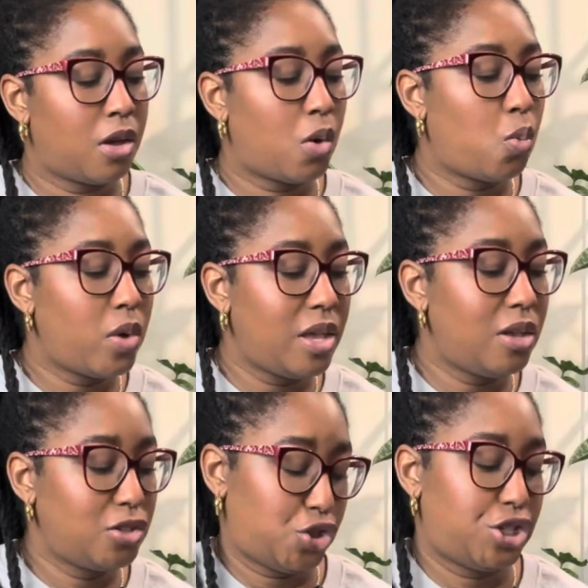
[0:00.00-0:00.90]
we
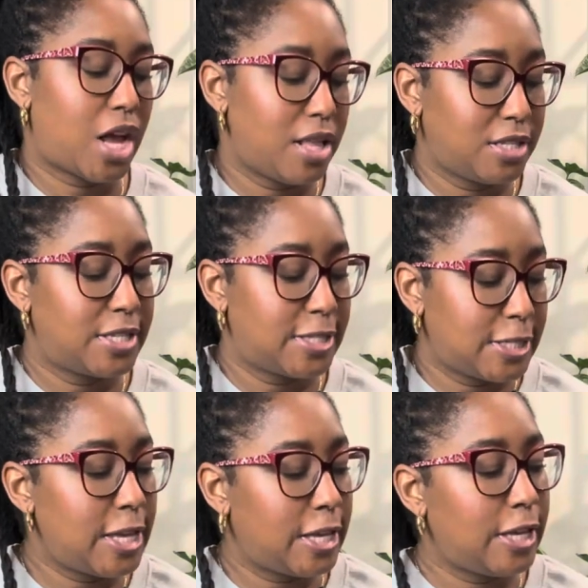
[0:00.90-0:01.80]
shall
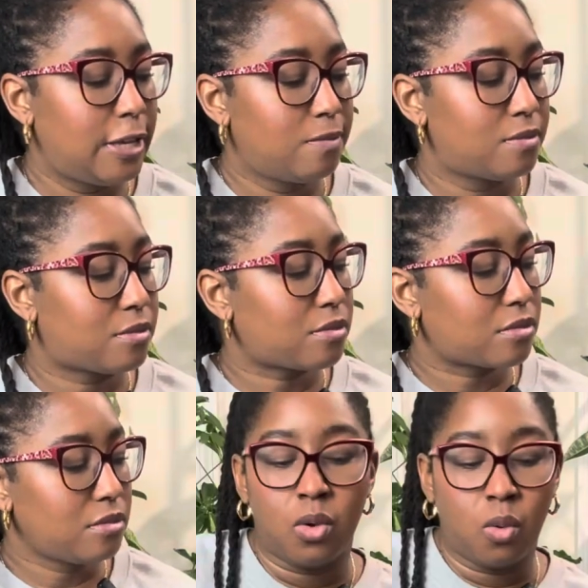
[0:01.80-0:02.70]
see.
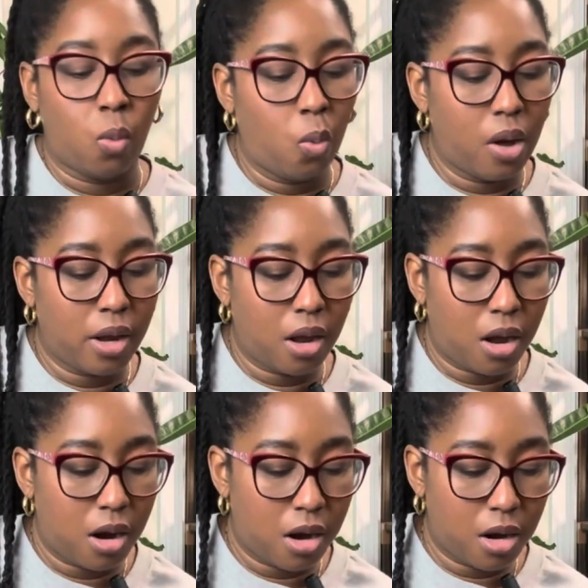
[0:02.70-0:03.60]
What
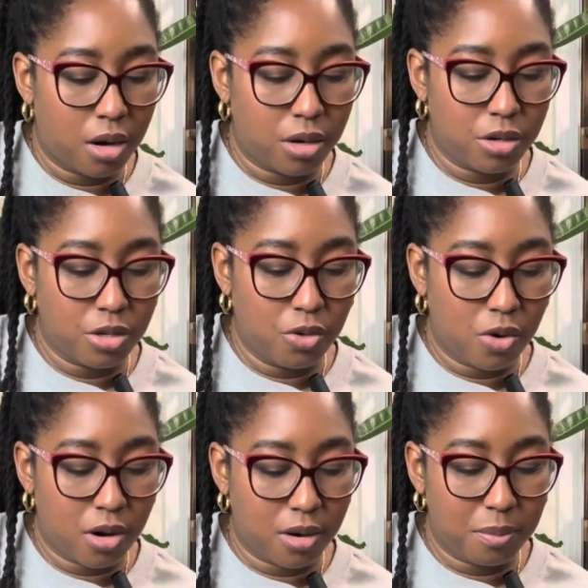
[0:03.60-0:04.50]
are
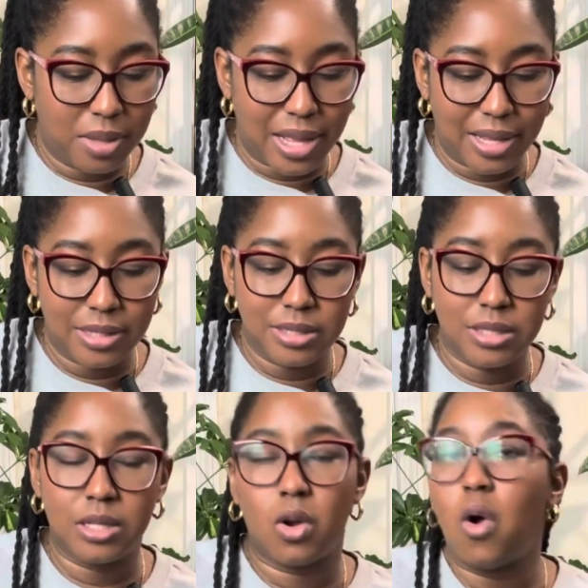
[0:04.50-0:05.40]
your plans
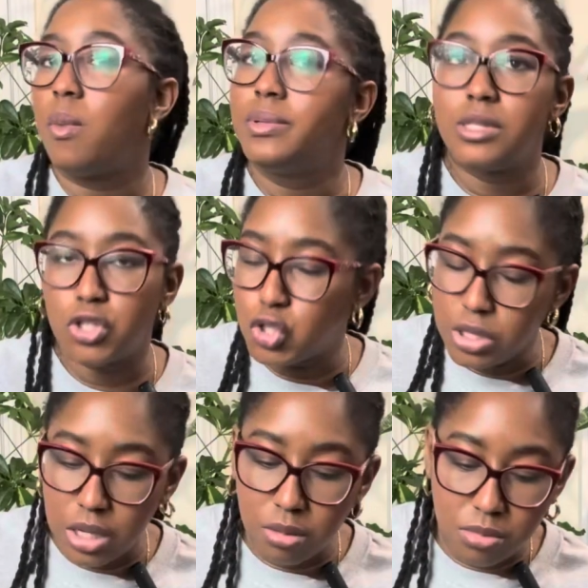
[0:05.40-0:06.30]
and hopes and
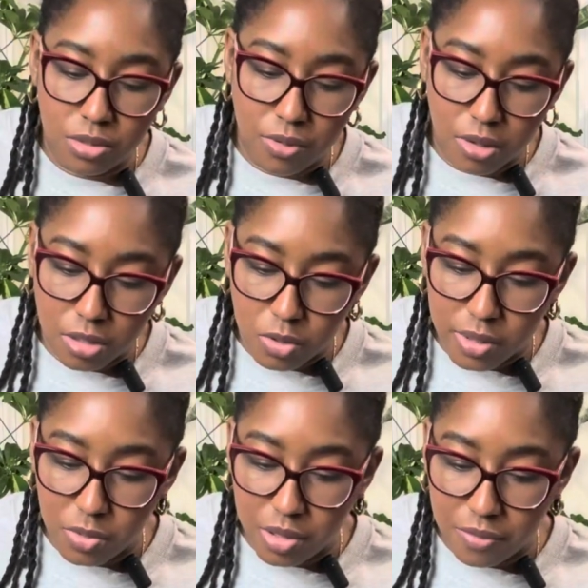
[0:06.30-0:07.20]
dreams for
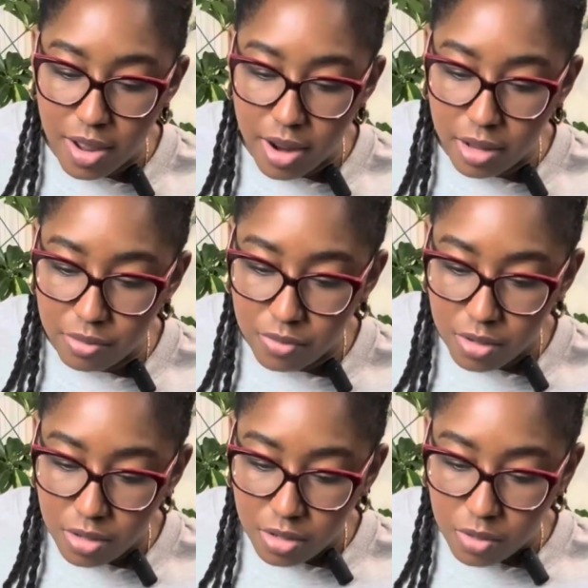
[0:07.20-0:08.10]
2025?
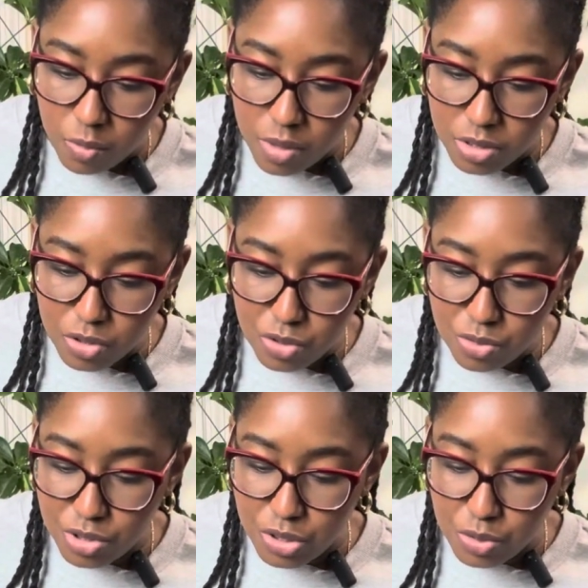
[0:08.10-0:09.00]
What
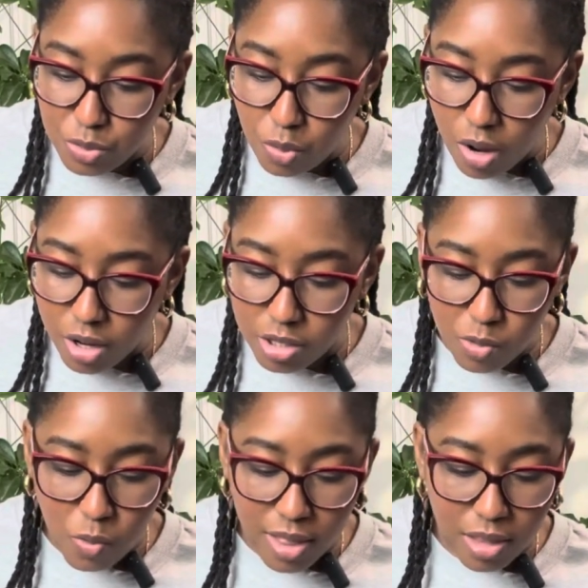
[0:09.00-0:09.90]
new you are
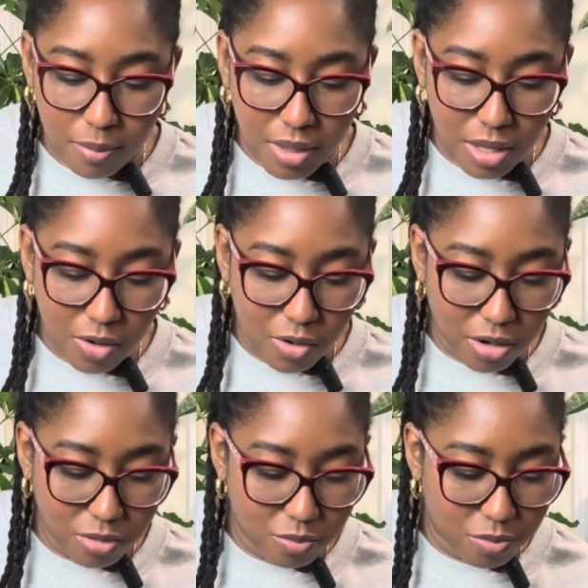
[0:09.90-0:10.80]
you welcoming
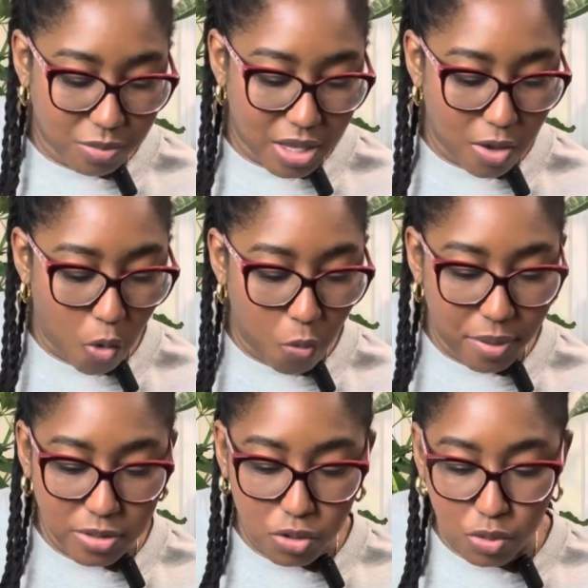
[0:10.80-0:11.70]
or being
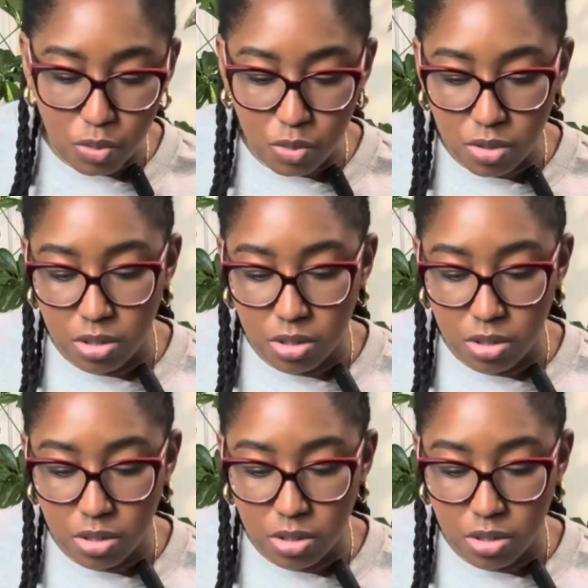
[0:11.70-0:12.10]
open to